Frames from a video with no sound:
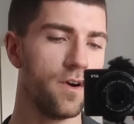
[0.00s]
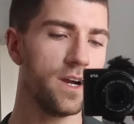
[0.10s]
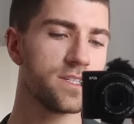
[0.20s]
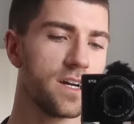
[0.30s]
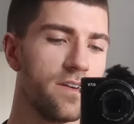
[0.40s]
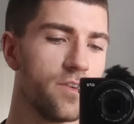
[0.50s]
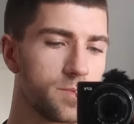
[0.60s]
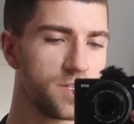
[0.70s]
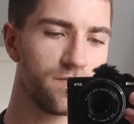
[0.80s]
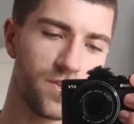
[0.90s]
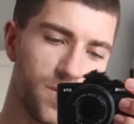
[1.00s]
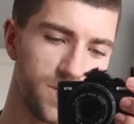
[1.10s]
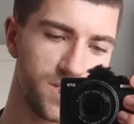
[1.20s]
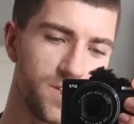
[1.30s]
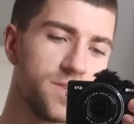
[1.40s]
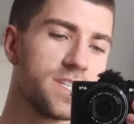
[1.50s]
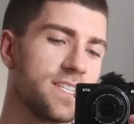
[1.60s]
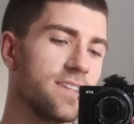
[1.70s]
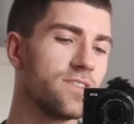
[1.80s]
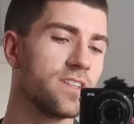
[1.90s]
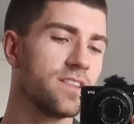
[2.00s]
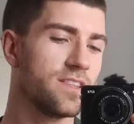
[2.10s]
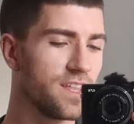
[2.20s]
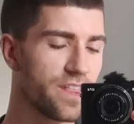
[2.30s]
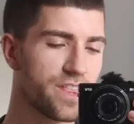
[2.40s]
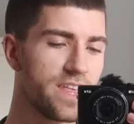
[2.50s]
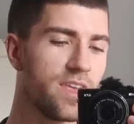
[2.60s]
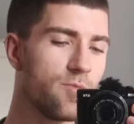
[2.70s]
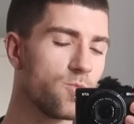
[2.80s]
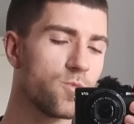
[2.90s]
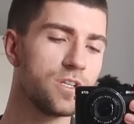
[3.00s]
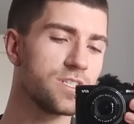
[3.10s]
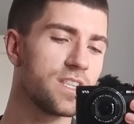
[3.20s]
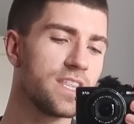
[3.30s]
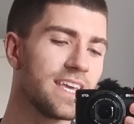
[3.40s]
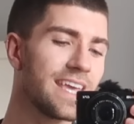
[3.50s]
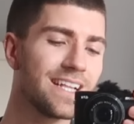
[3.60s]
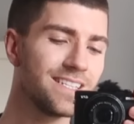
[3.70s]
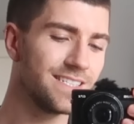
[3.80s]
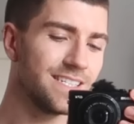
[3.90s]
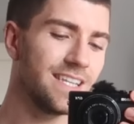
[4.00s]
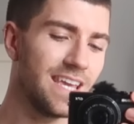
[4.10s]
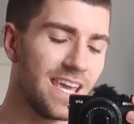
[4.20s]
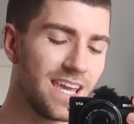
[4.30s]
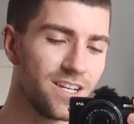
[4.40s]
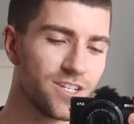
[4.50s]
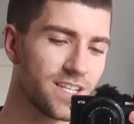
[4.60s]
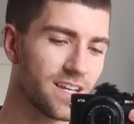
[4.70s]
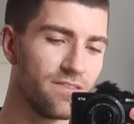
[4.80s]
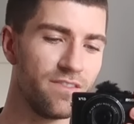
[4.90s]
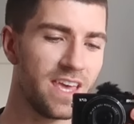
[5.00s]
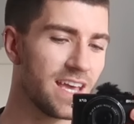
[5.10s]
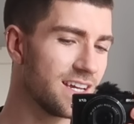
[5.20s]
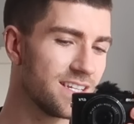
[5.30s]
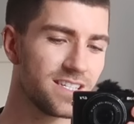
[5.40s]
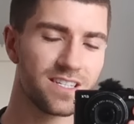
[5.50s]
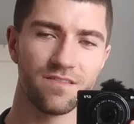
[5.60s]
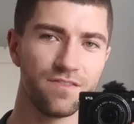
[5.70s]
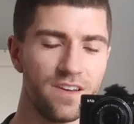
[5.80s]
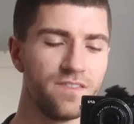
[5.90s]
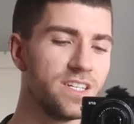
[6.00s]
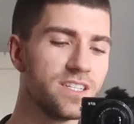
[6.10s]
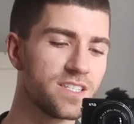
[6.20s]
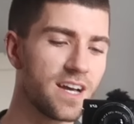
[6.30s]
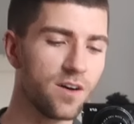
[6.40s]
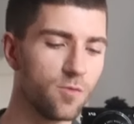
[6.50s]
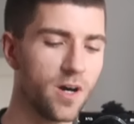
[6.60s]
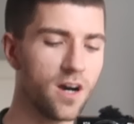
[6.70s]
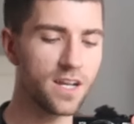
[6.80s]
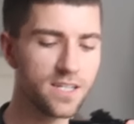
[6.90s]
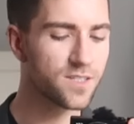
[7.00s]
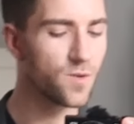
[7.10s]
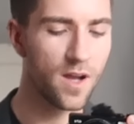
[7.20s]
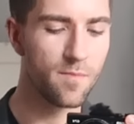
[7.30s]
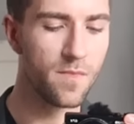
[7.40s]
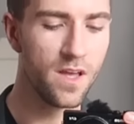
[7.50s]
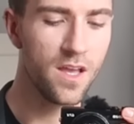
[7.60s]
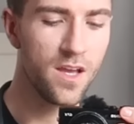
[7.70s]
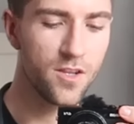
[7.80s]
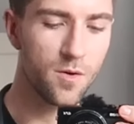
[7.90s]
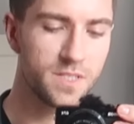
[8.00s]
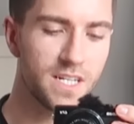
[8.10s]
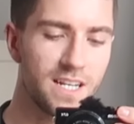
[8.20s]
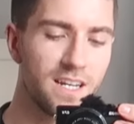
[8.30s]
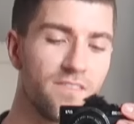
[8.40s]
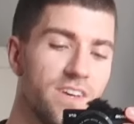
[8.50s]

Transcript: Right, I've opted for a suit this evening. The theme was the Gilded Age. It's like a Vegas 50s style party, so I'm not particularly